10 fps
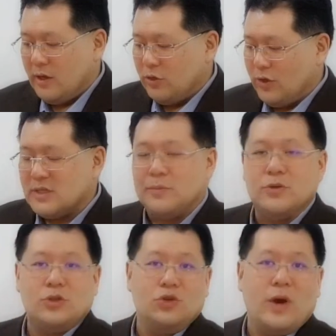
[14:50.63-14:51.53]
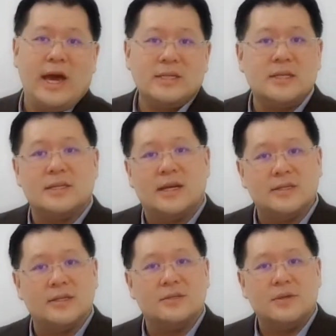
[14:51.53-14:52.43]
you are supposed to do
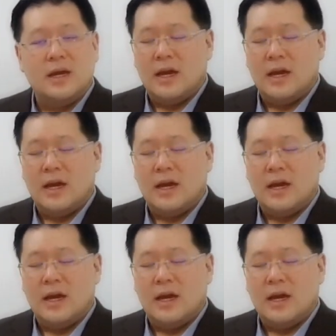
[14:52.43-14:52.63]
exercises.